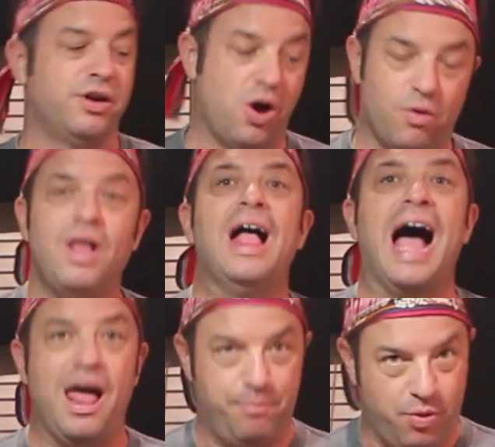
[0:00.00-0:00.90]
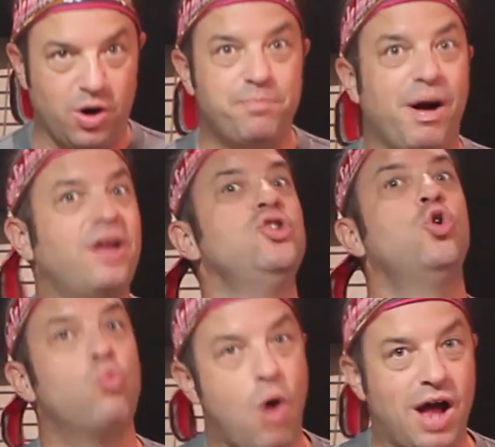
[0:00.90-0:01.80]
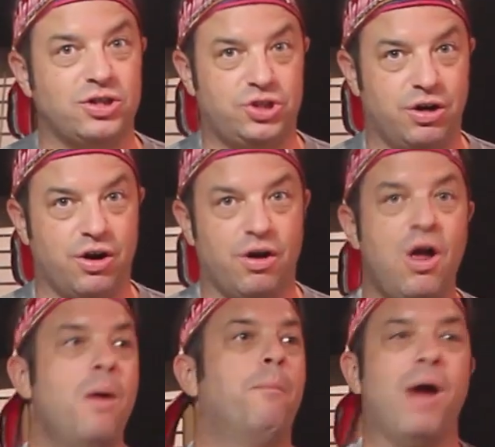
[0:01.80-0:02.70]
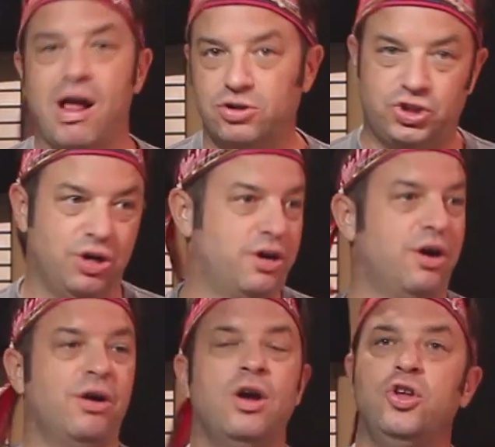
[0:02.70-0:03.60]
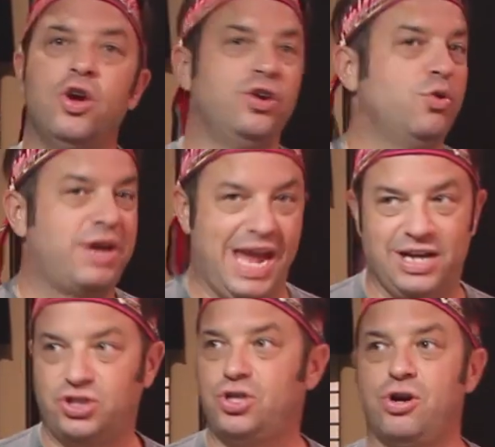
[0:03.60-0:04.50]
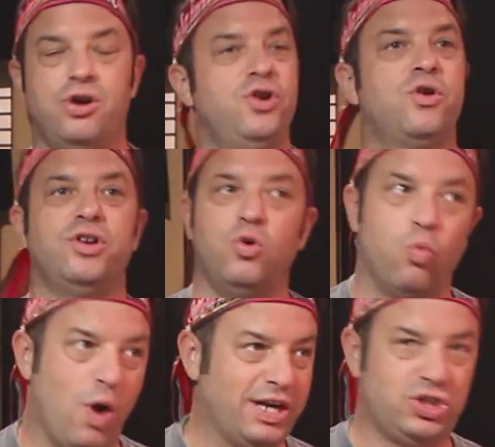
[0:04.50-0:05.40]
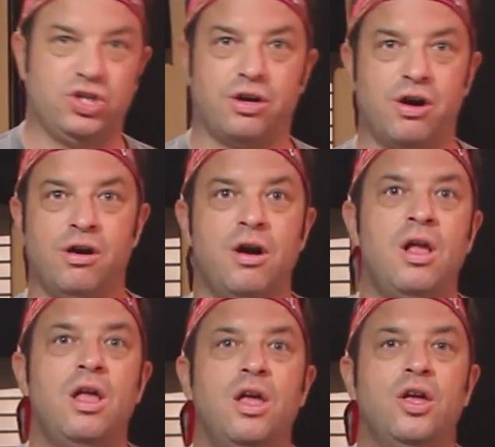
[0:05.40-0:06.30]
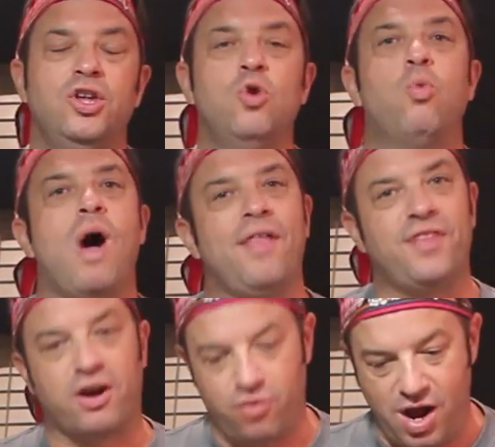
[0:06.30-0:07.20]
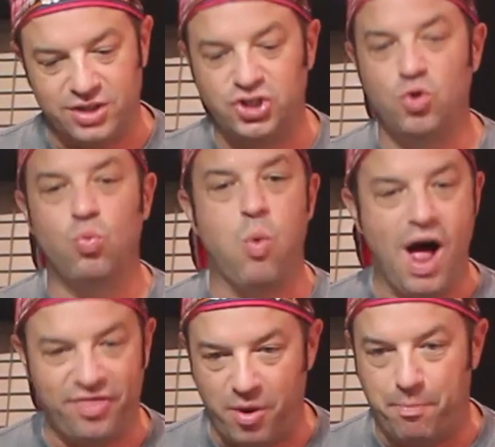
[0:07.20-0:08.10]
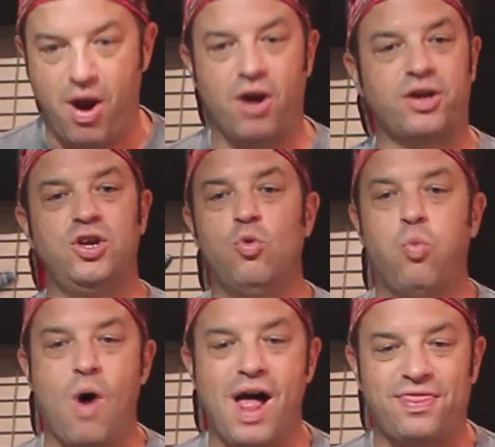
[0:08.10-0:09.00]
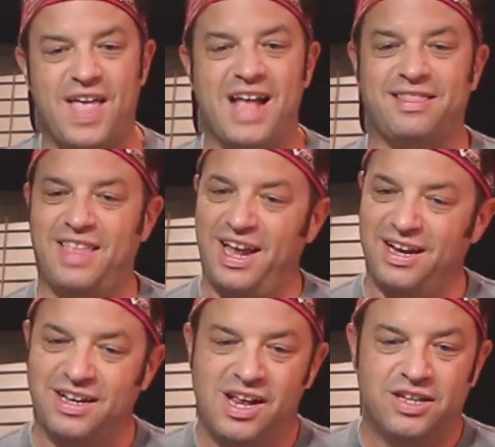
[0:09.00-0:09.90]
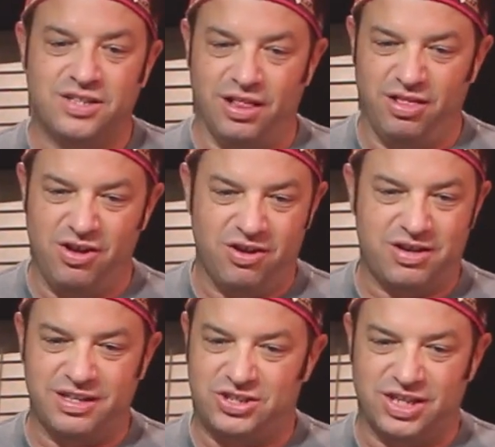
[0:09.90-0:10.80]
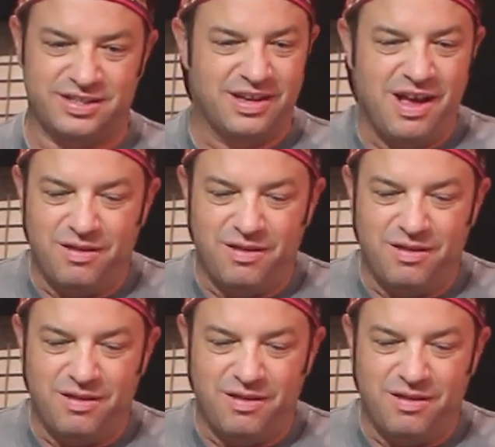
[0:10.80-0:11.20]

No, on pork butt, you want sugar. Brown sugar, you could do cane sugar, you could do white sugar. You want the crust, you want the bark, you want that thing to look just